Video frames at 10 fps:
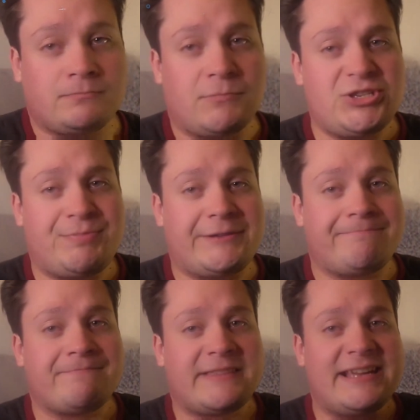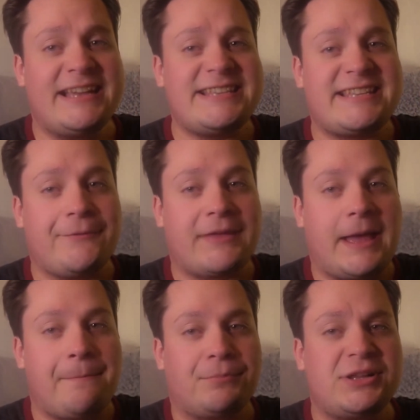mouse button is down
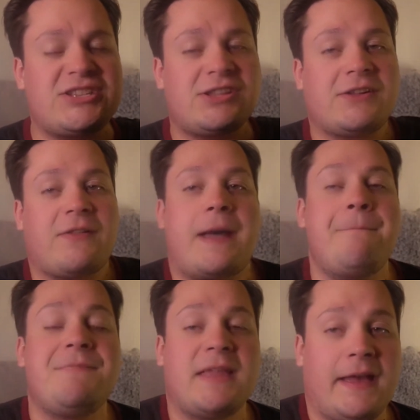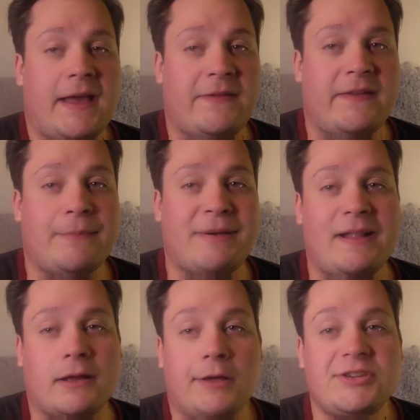there, please click them, and then the
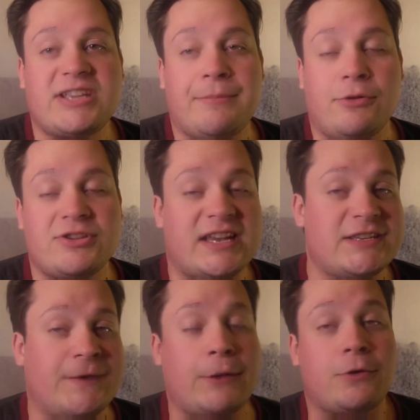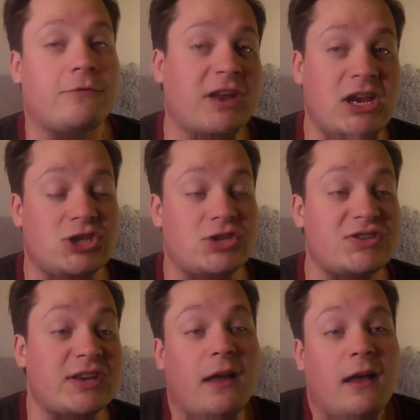bell icons to get both sets of our
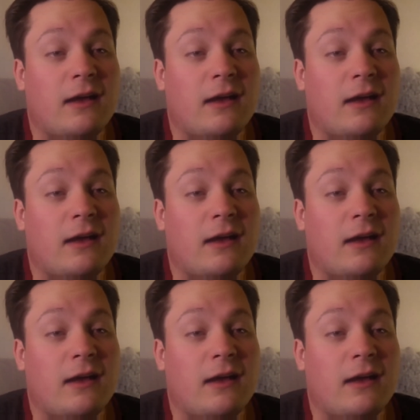notifications.